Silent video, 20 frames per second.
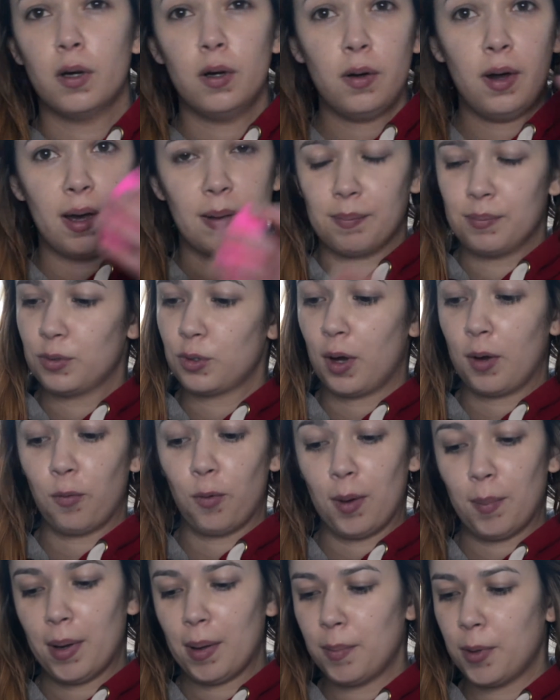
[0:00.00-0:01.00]
Okay, so I
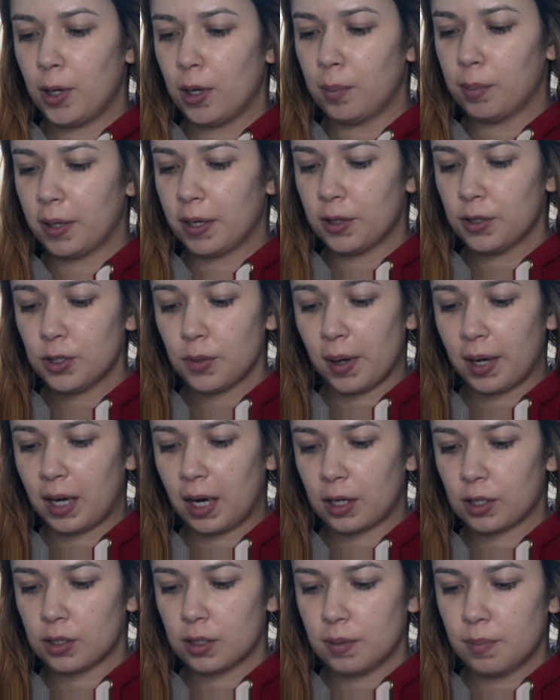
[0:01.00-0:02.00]
wet my beauty blender so I can
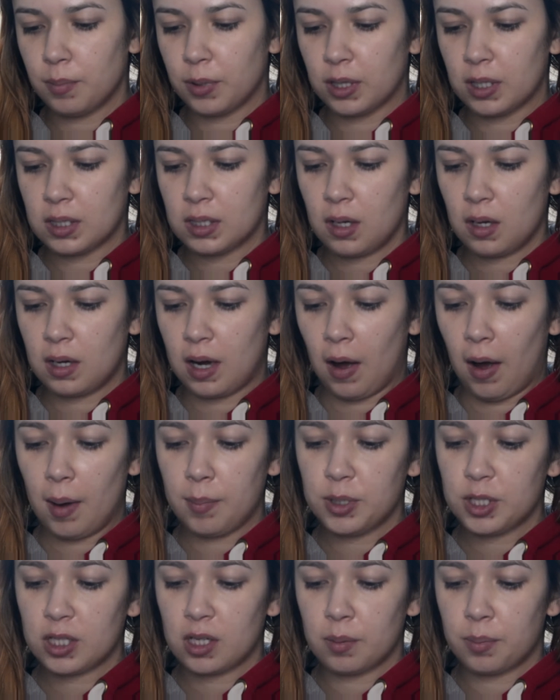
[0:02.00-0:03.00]
actually put this on now.
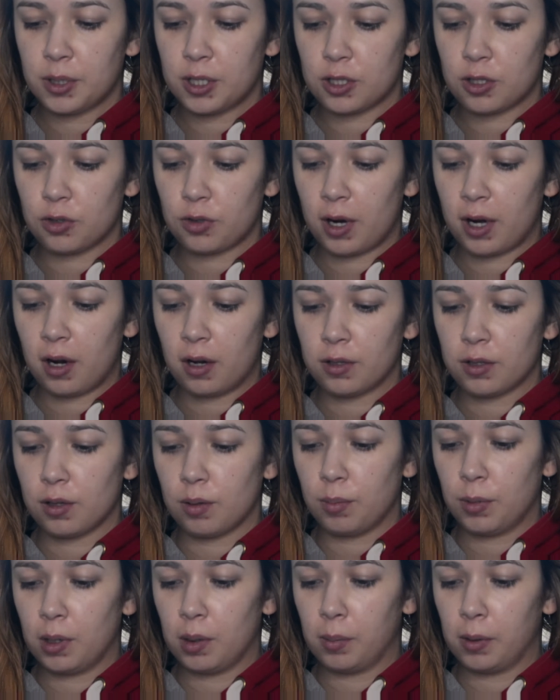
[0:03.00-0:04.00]
I'm just gonna put it straight onto
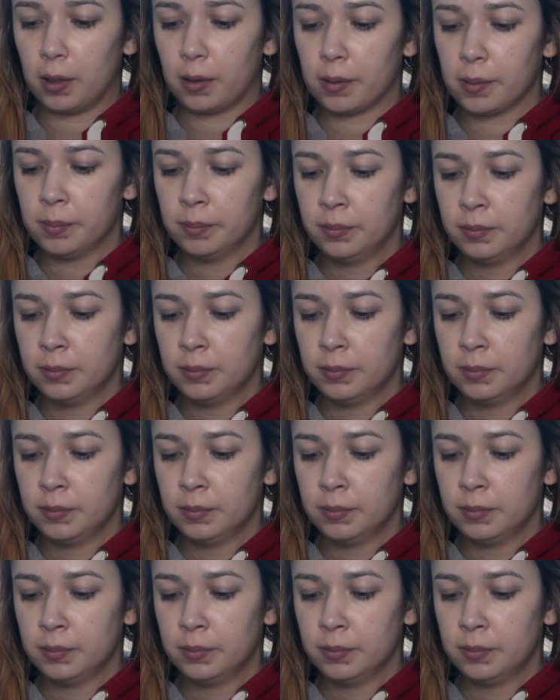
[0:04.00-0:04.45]
the beauty blender.